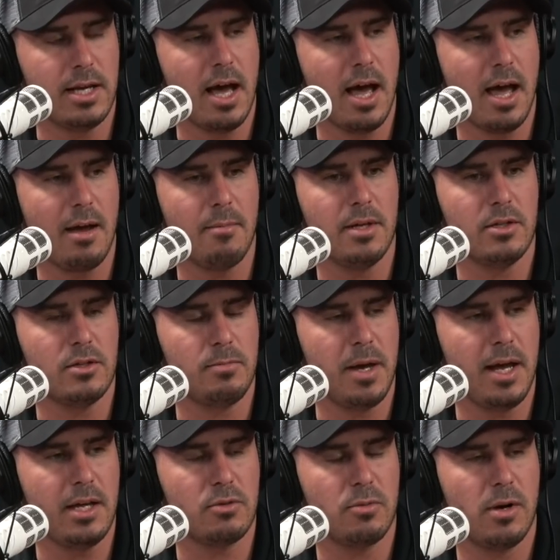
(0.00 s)
the time and
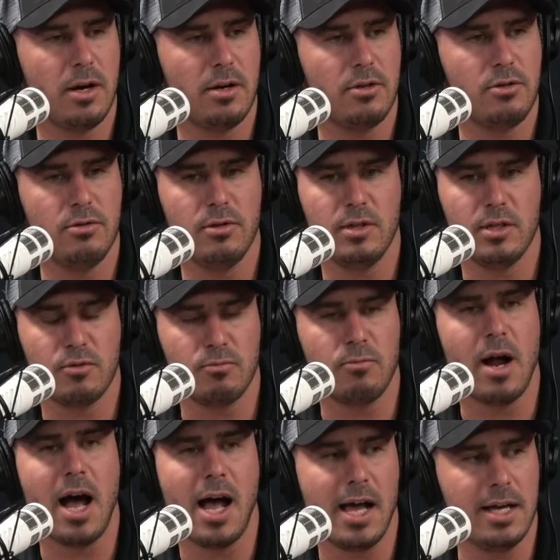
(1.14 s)
space where this
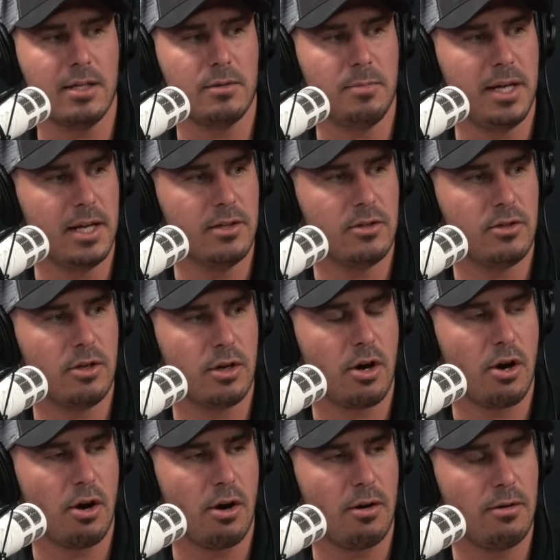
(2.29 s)
rise begins to
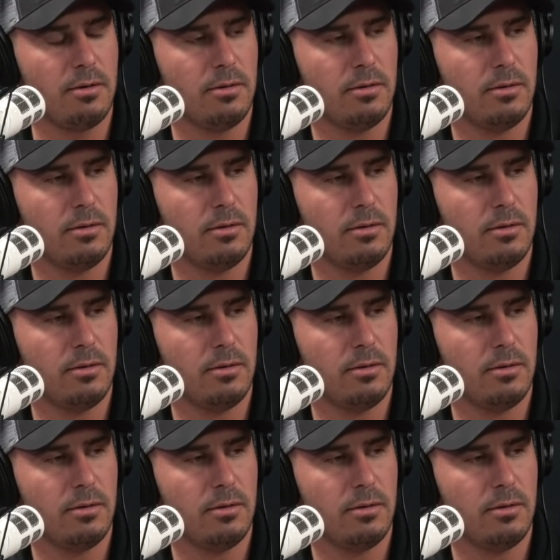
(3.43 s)
occur?